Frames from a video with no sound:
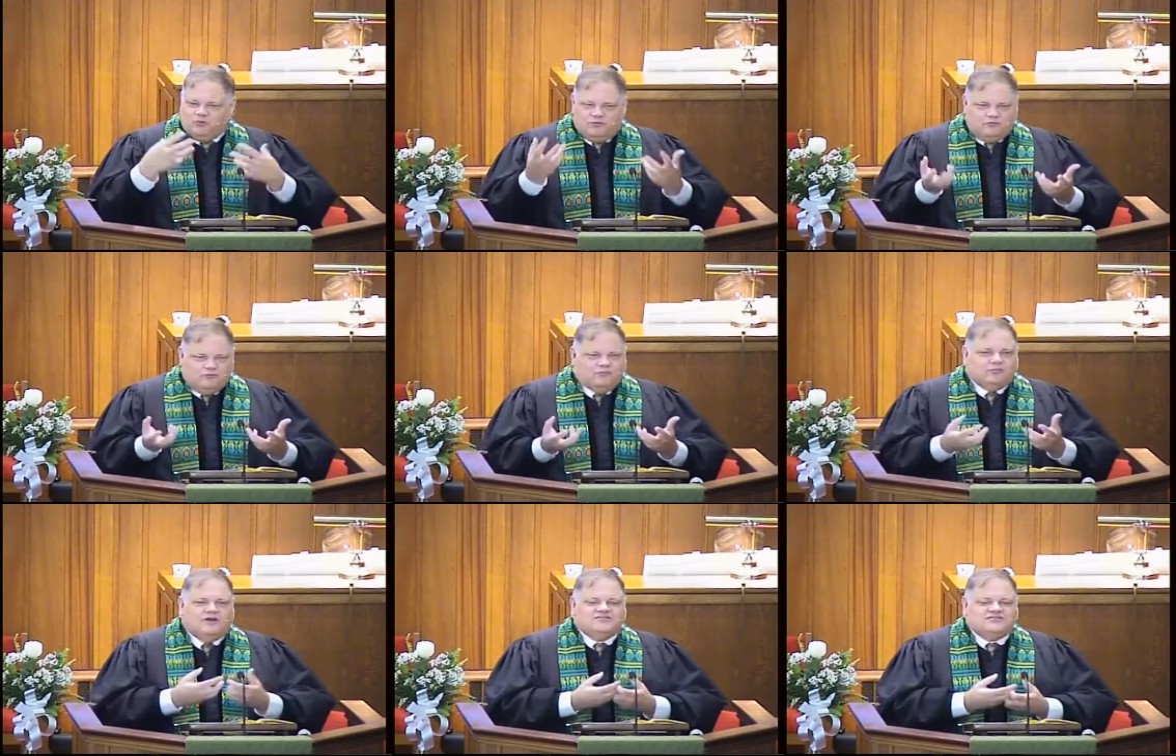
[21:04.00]
we're, we're
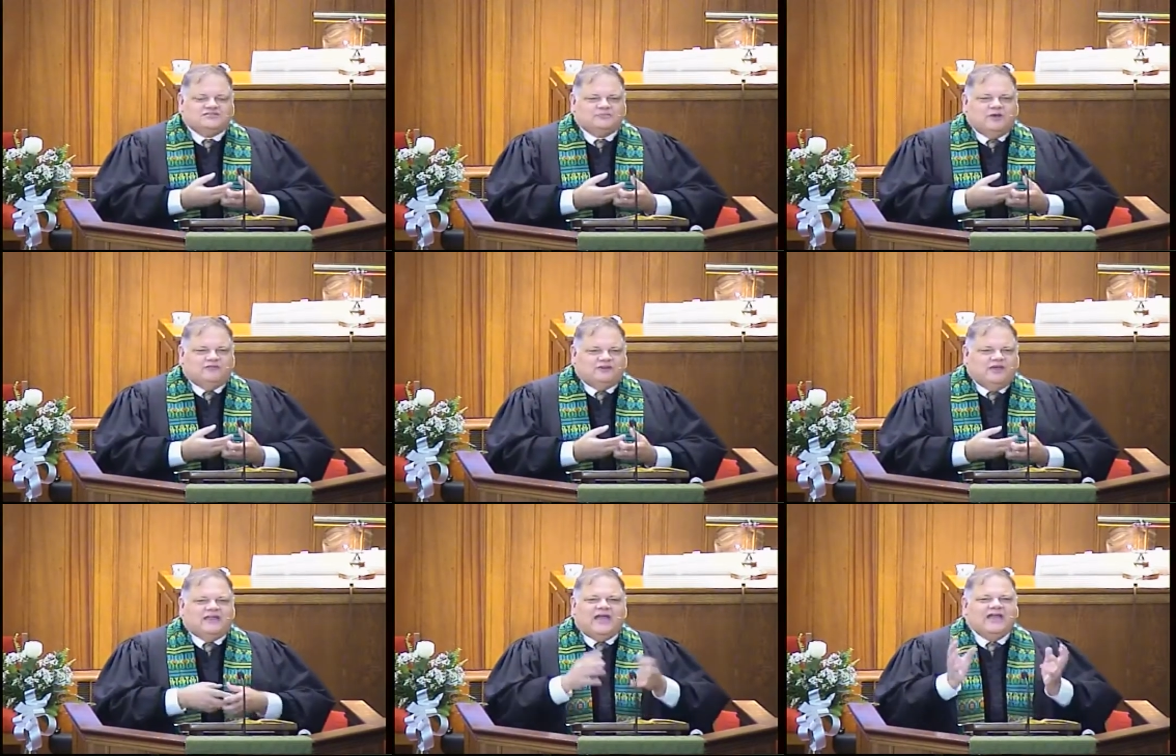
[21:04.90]
processing about the
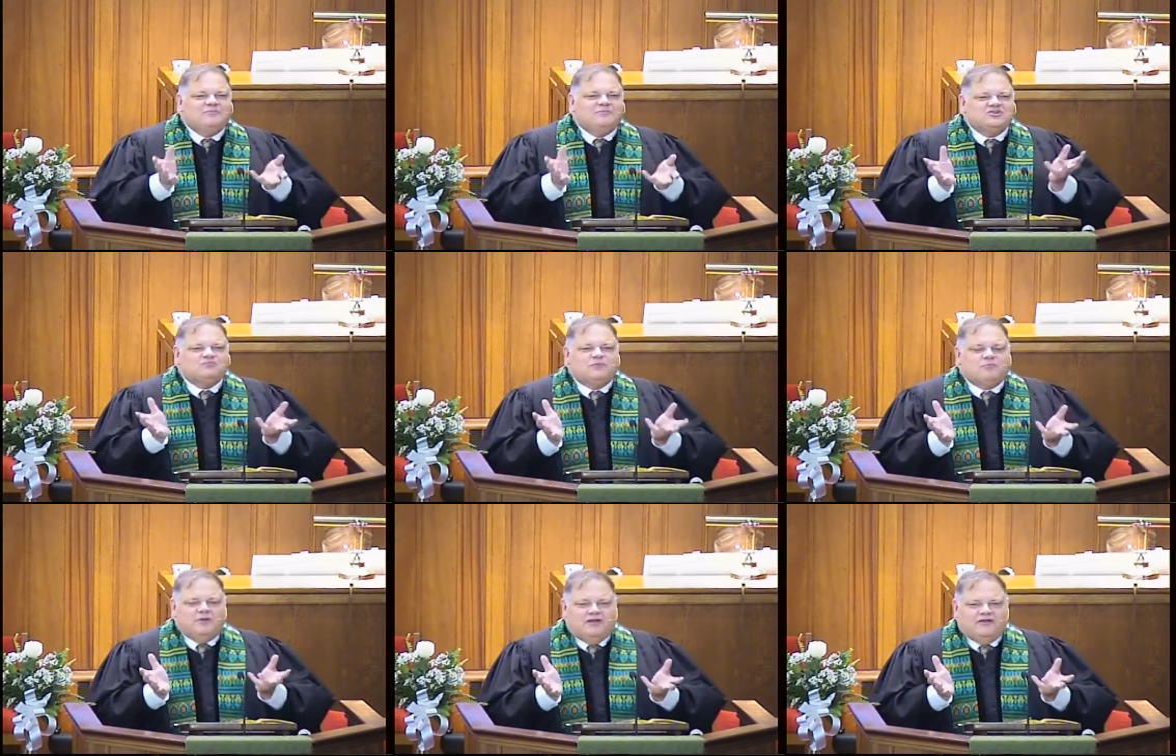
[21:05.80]
day Hamish
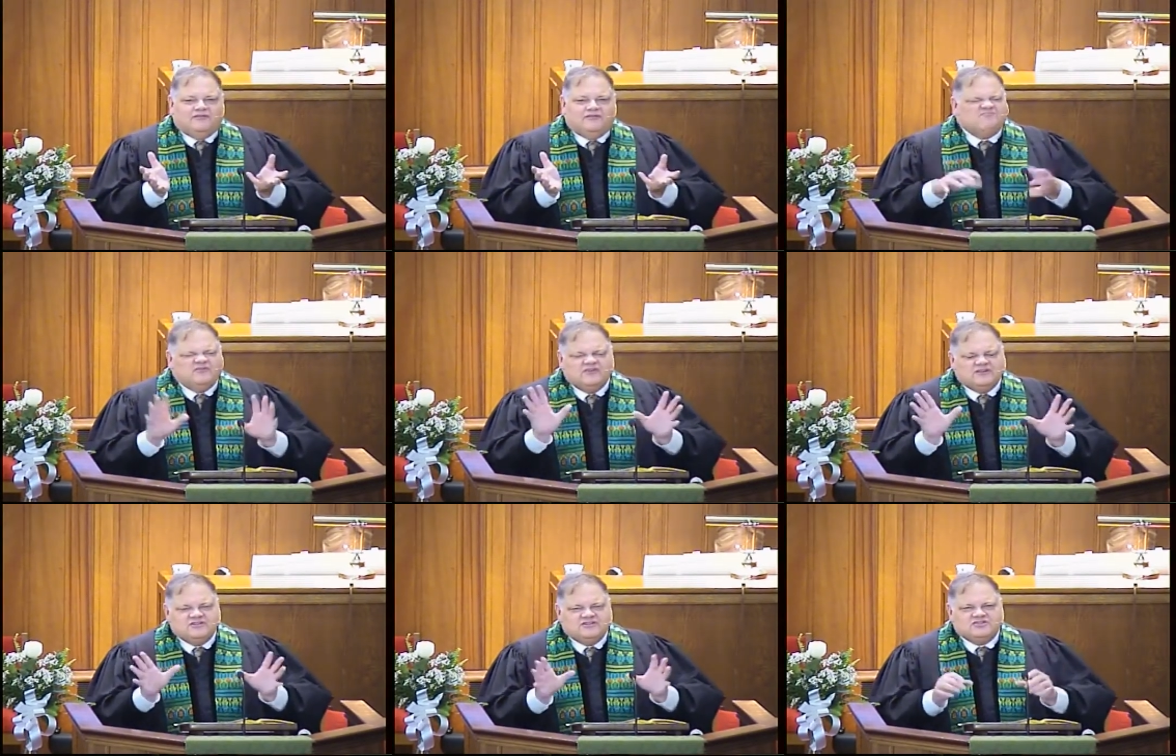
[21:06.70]
Macbeth,
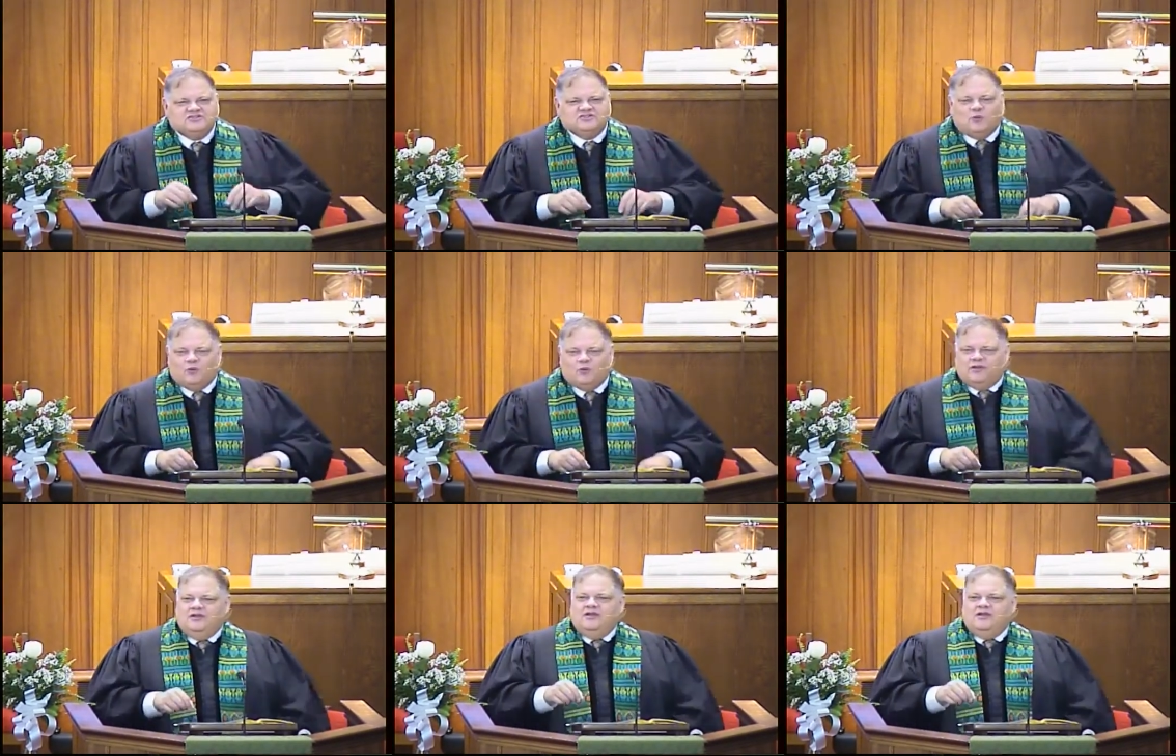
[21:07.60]
fictitious story